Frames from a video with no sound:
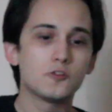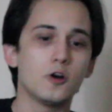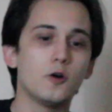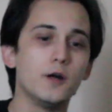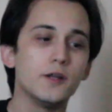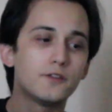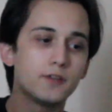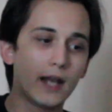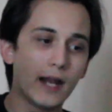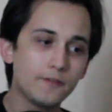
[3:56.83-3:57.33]

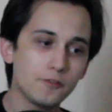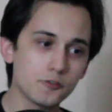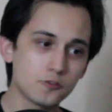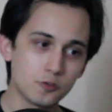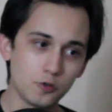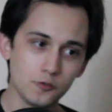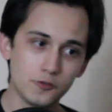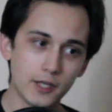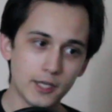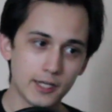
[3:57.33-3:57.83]
So it's an
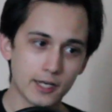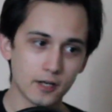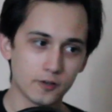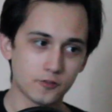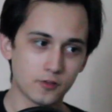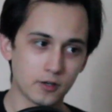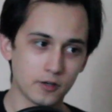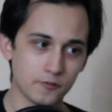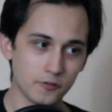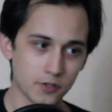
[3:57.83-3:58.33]
after-school daycare
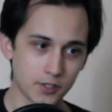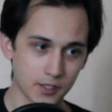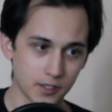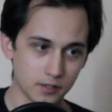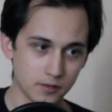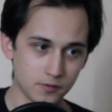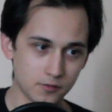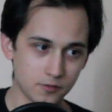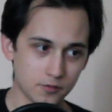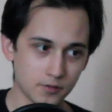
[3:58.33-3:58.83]
center for
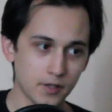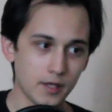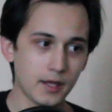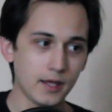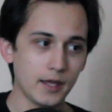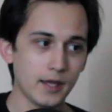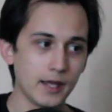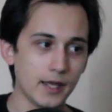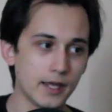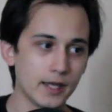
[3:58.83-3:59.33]
kids,
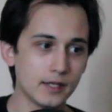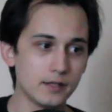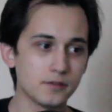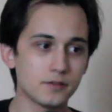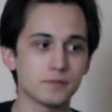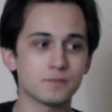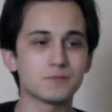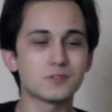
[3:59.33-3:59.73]
and